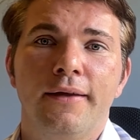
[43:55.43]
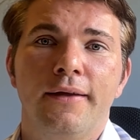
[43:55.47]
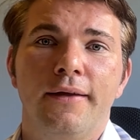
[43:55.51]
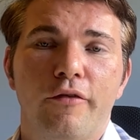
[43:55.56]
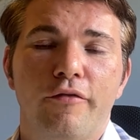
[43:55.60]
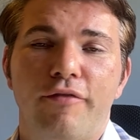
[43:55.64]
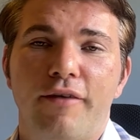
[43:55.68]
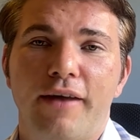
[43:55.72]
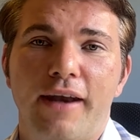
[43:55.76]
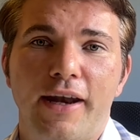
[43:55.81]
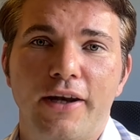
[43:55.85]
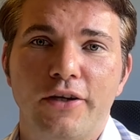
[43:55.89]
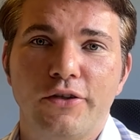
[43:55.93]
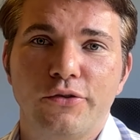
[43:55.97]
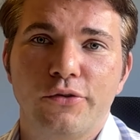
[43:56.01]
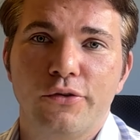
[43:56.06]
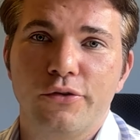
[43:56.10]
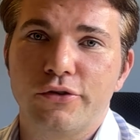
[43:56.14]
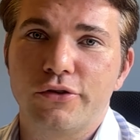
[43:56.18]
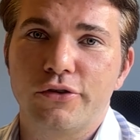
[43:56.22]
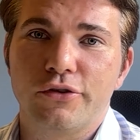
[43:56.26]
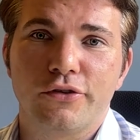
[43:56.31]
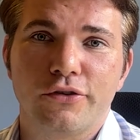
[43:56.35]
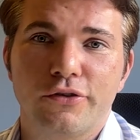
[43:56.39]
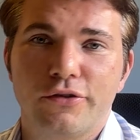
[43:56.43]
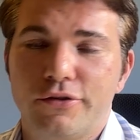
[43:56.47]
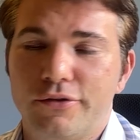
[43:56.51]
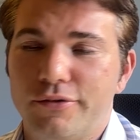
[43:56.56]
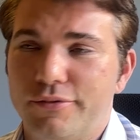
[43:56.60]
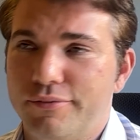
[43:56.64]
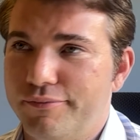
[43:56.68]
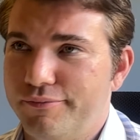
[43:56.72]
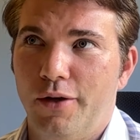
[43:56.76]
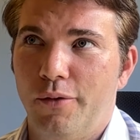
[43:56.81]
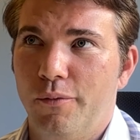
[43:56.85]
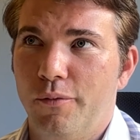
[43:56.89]
All the financials are
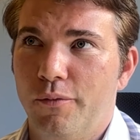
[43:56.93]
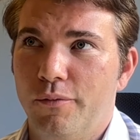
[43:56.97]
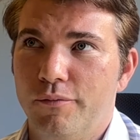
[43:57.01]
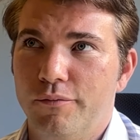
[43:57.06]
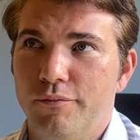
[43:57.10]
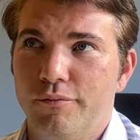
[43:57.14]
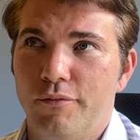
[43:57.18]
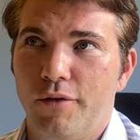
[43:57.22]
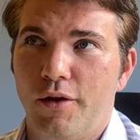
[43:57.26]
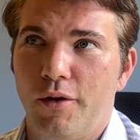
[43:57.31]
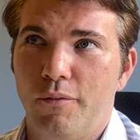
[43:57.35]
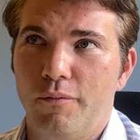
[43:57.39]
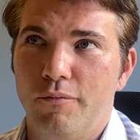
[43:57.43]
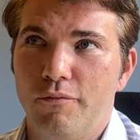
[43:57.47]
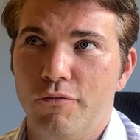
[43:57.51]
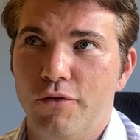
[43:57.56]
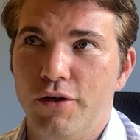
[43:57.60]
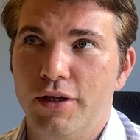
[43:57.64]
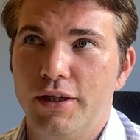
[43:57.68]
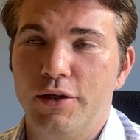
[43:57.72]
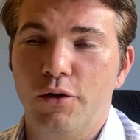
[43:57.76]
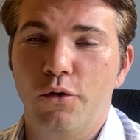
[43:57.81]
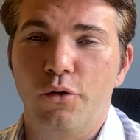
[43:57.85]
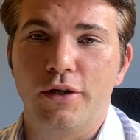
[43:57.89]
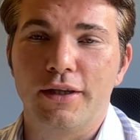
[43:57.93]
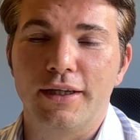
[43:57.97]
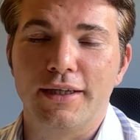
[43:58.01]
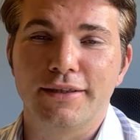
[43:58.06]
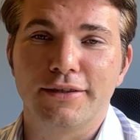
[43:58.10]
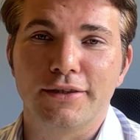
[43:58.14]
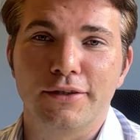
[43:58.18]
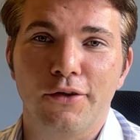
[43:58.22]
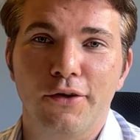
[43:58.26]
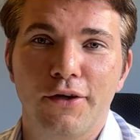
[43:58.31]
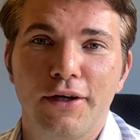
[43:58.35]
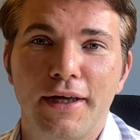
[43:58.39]
just really
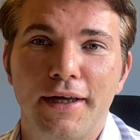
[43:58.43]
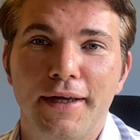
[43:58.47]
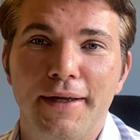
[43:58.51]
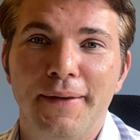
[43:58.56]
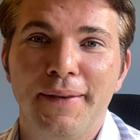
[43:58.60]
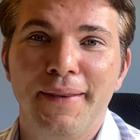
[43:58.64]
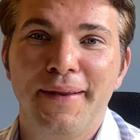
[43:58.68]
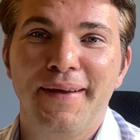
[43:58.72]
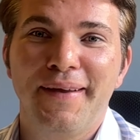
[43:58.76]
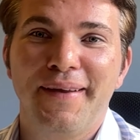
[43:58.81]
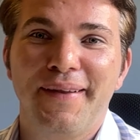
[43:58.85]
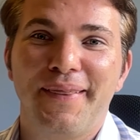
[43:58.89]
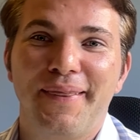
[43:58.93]
ugly to look at.